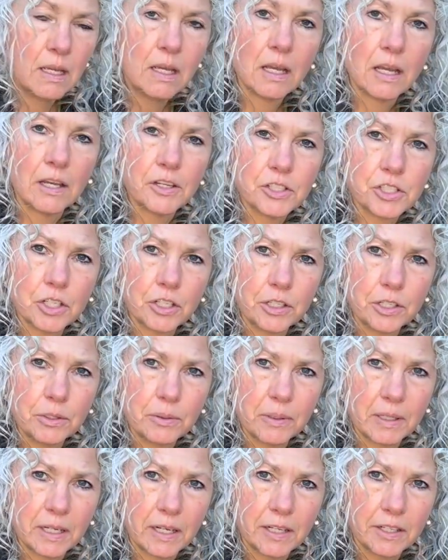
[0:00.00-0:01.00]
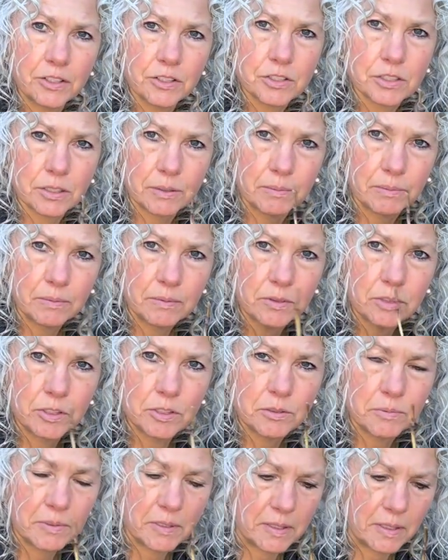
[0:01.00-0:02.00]
I'll show you what I usually do
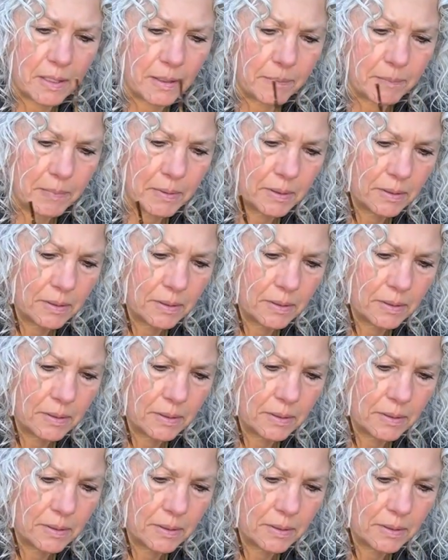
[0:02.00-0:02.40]
with them.